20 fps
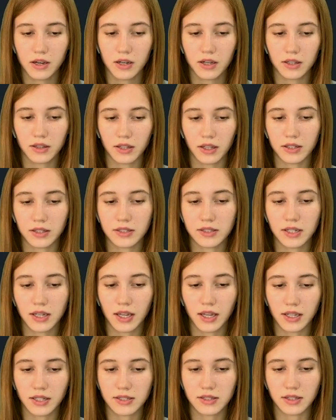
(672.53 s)
That
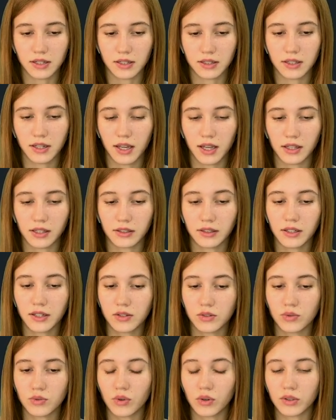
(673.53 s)
indicates that the candle
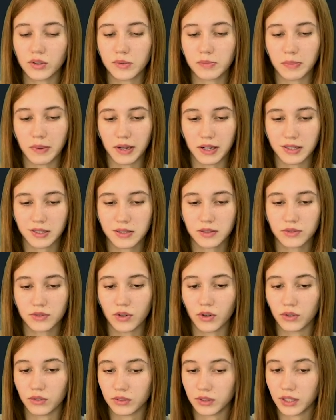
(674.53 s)
has rolled back
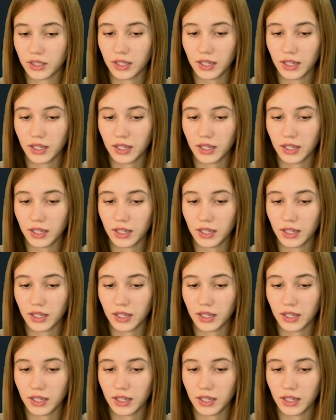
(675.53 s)
strongly,